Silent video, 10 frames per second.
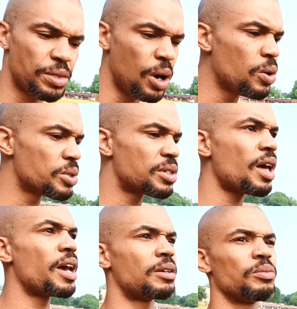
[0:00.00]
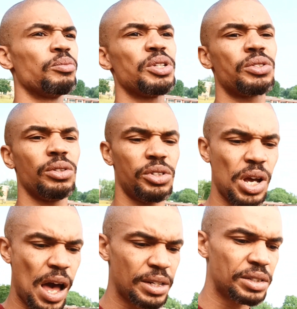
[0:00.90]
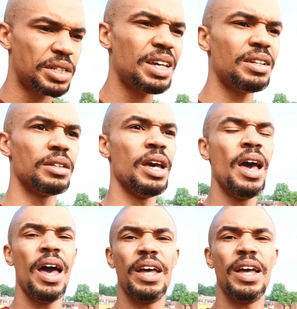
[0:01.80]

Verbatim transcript: those like Mister John Deaton